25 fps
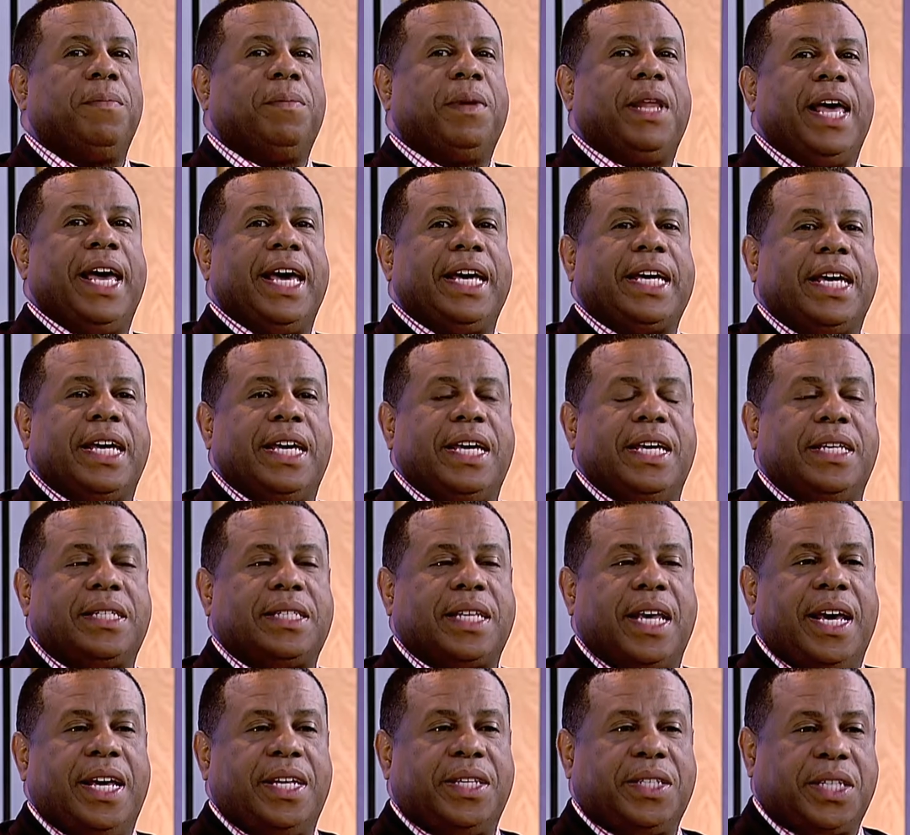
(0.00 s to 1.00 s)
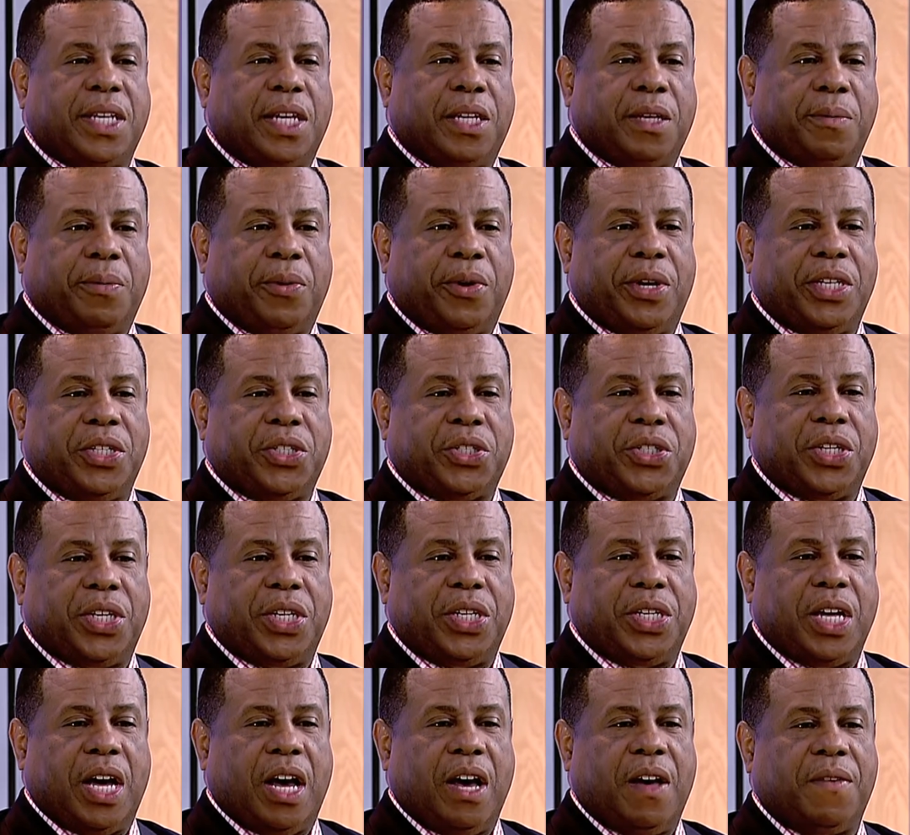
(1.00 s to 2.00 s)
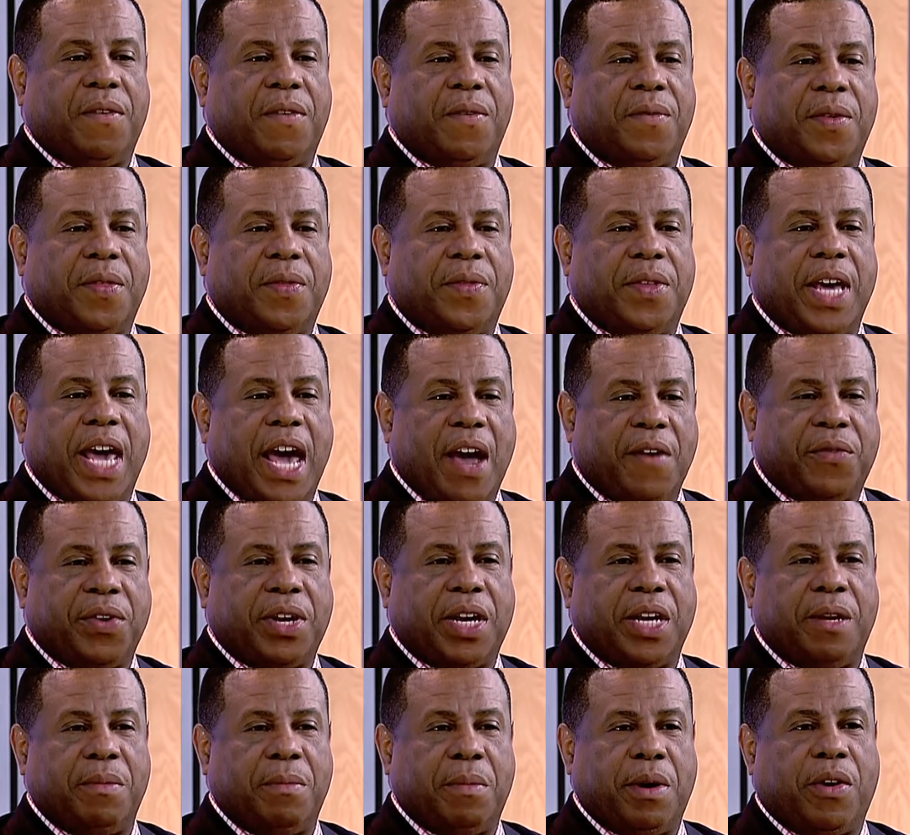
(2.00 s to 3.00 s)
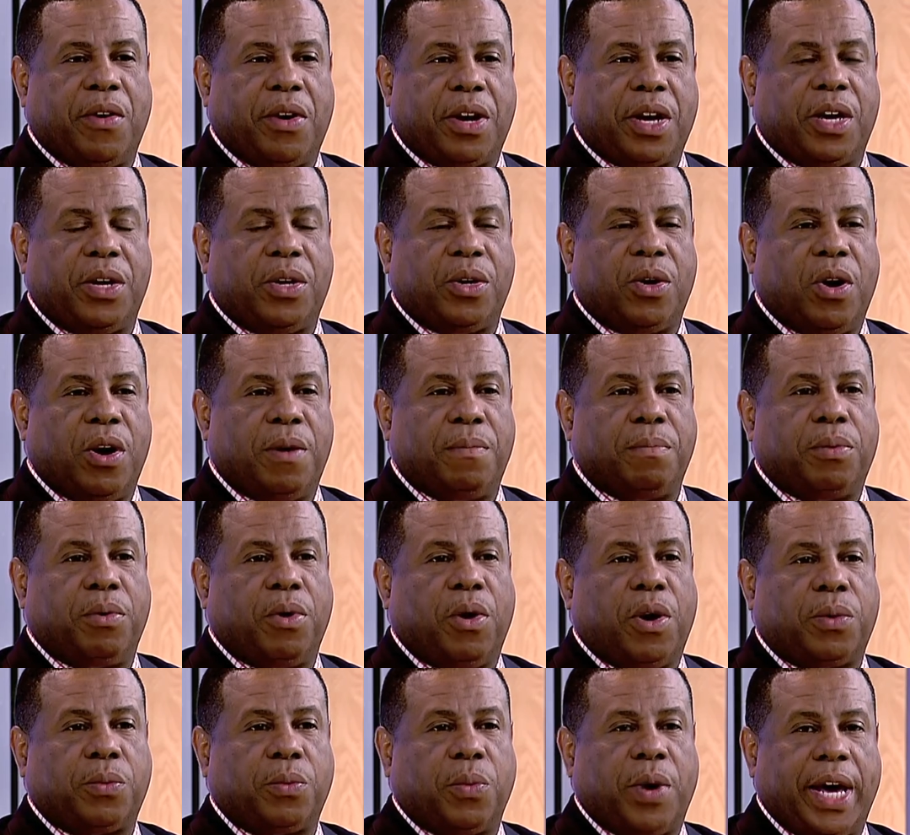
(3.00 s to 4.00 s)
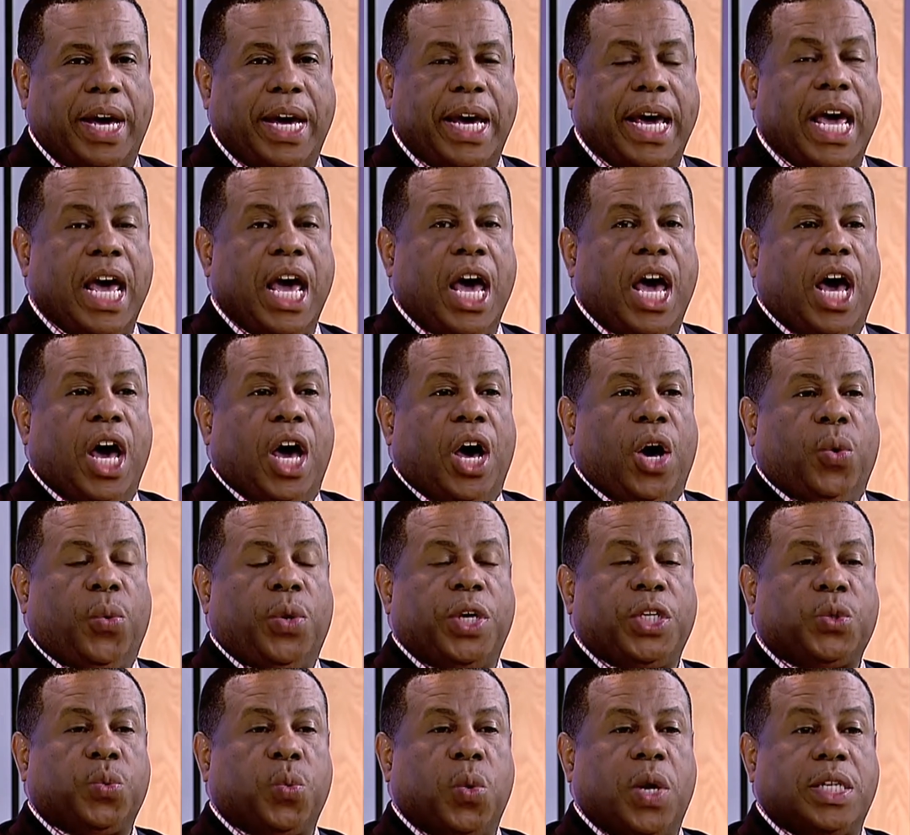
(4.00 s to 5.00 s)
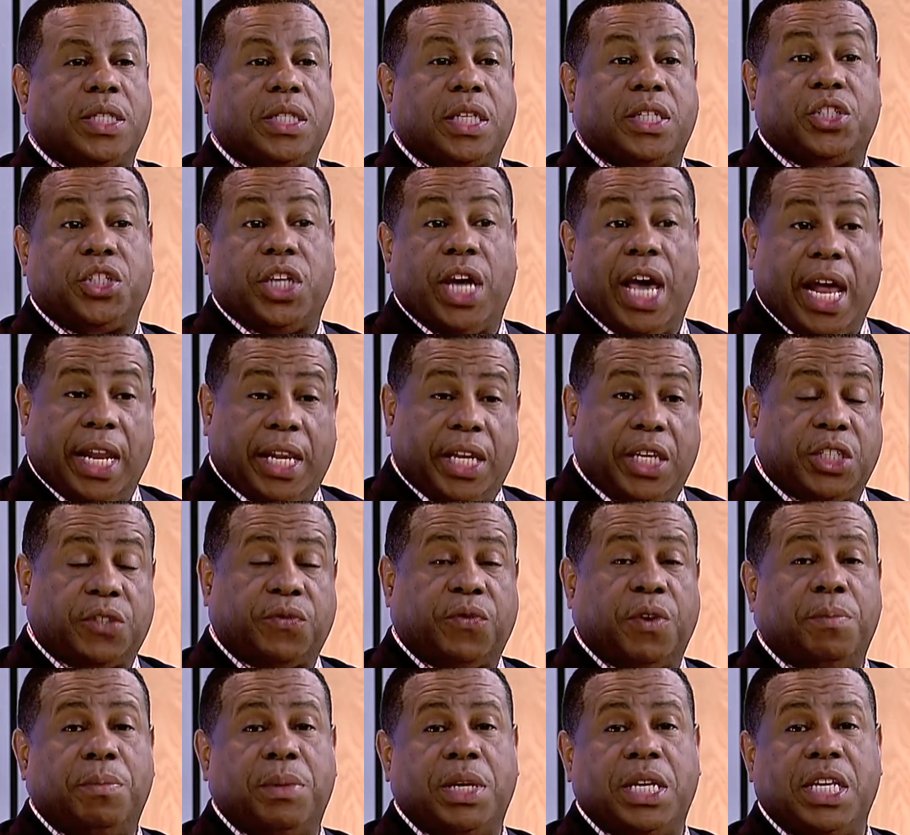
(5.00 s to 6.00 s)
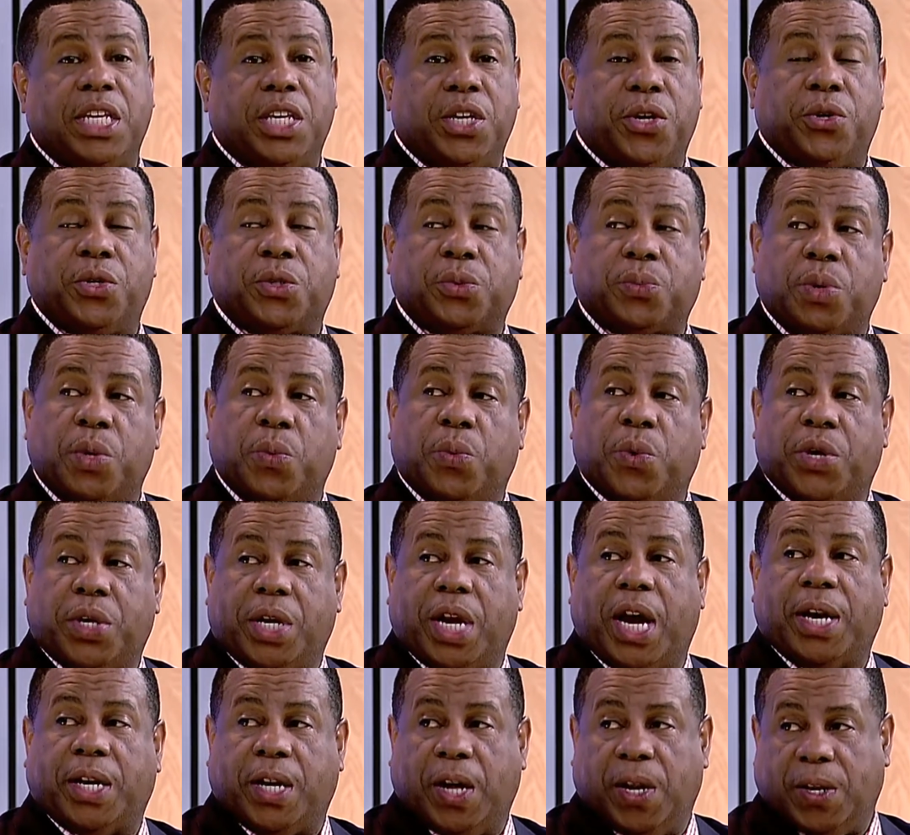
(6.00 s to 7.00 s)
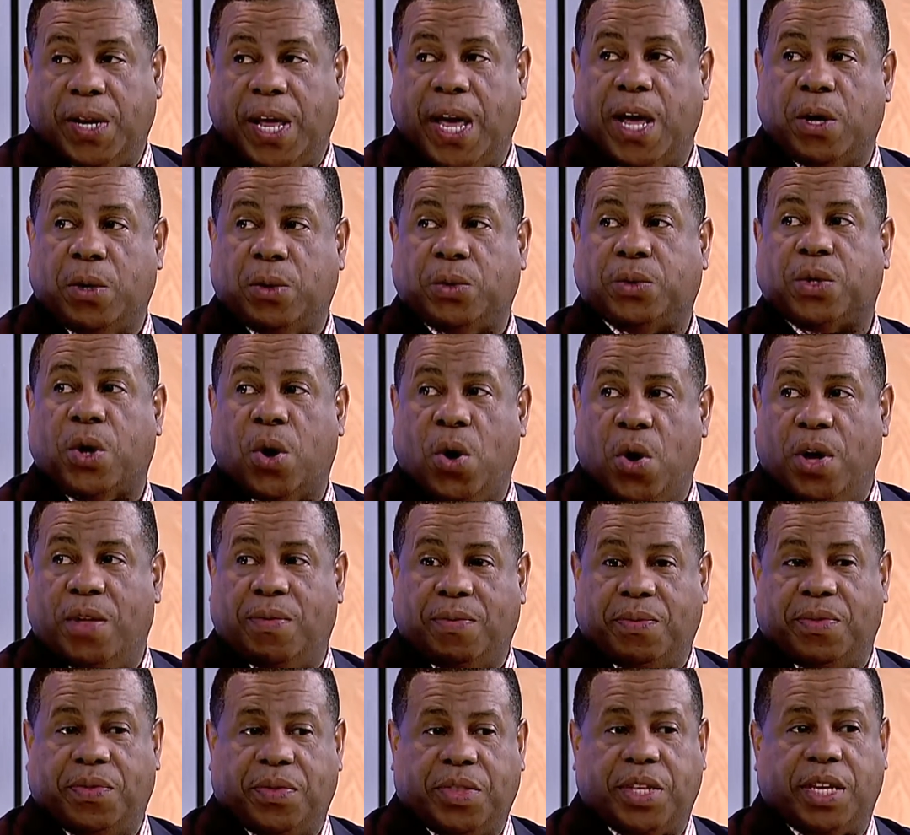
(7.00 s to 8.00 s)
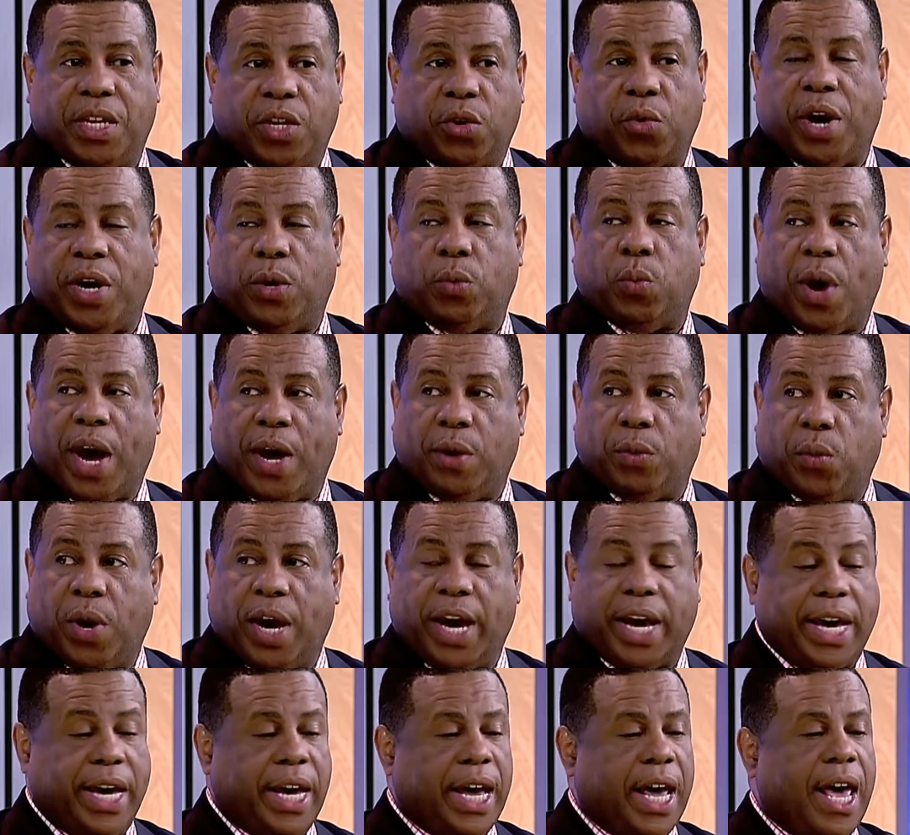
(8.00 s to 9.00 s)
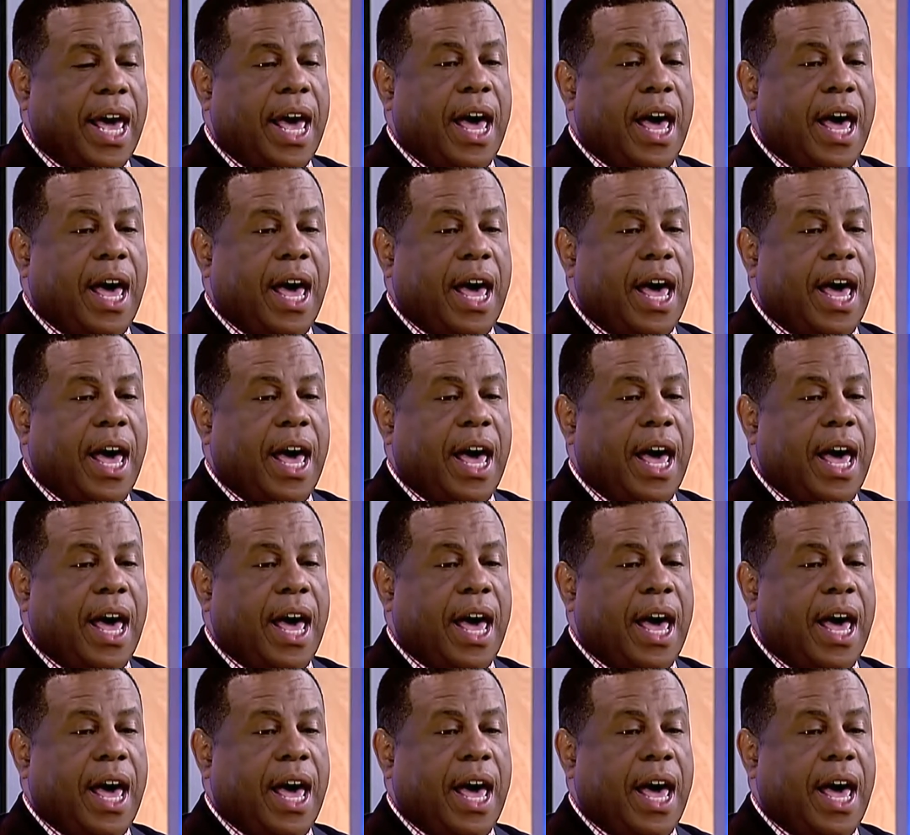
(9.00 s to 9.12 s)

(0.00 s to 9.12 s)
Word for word: Black is a celebration of the African American on Broadway which was a challenge. For many years, we were not allowed on the Great White Way.